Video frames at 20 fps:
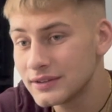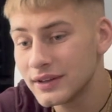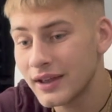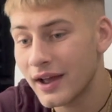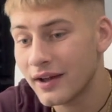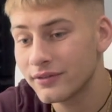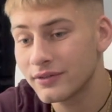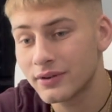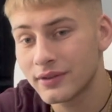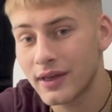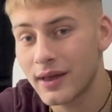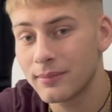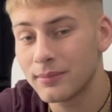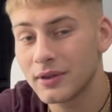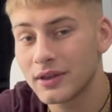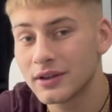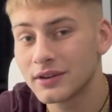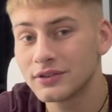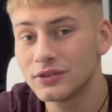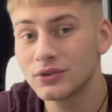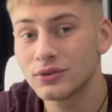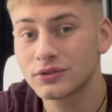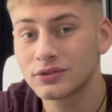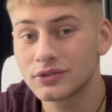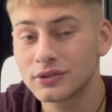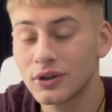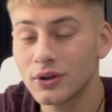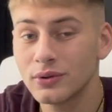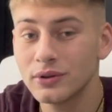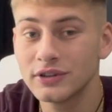after that, because you'll
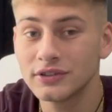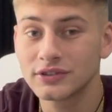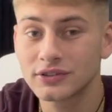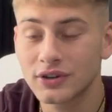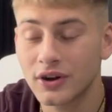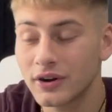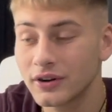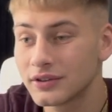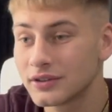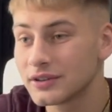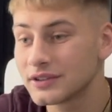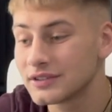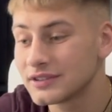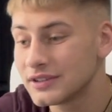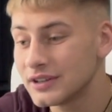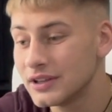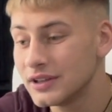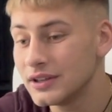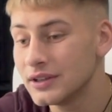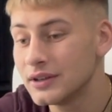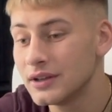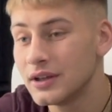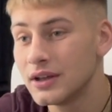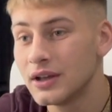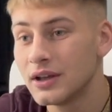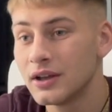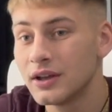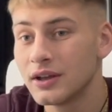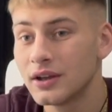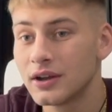slowly start to see,
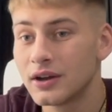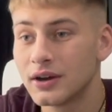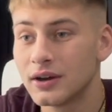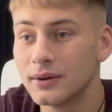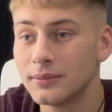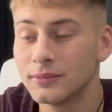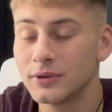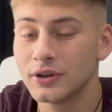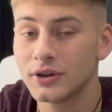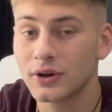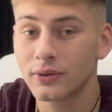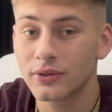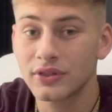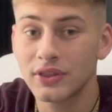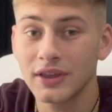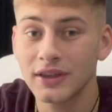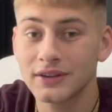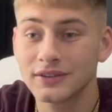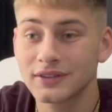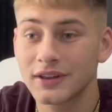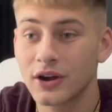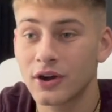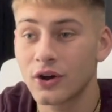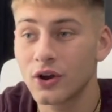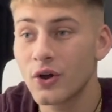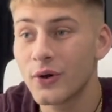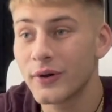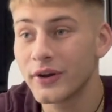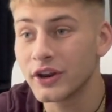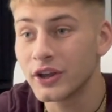things that are
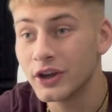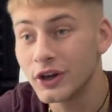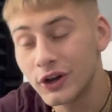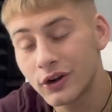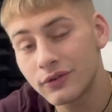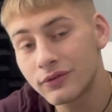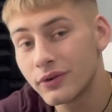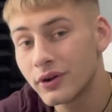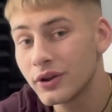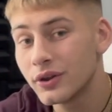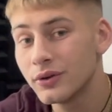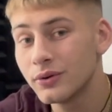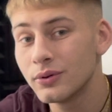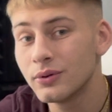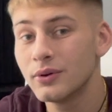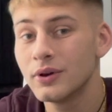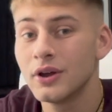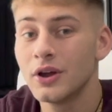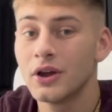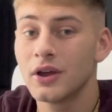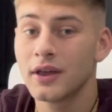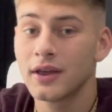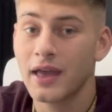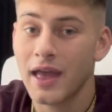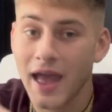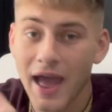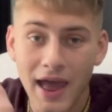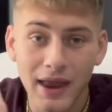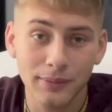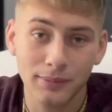going good for you
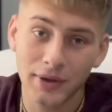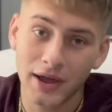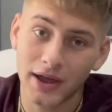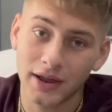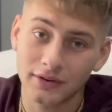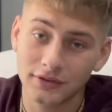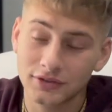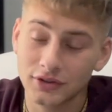and bad.